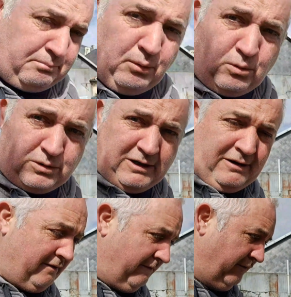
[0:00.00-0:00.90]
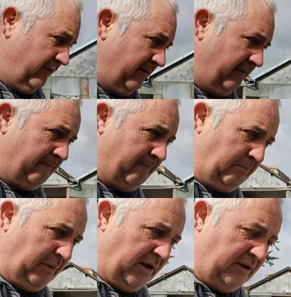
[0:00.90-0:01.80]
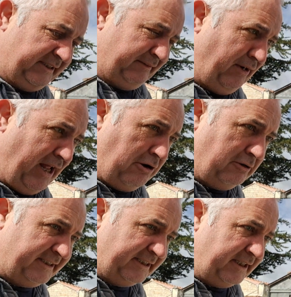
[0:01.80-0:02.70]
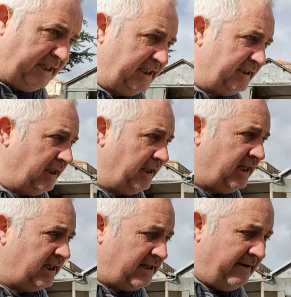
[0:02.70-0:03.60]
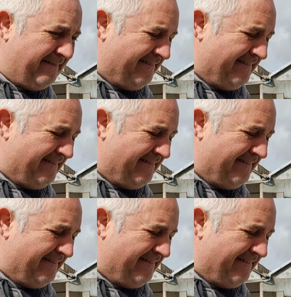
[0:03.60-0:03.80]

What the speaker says: border for plants, flowers and things like that.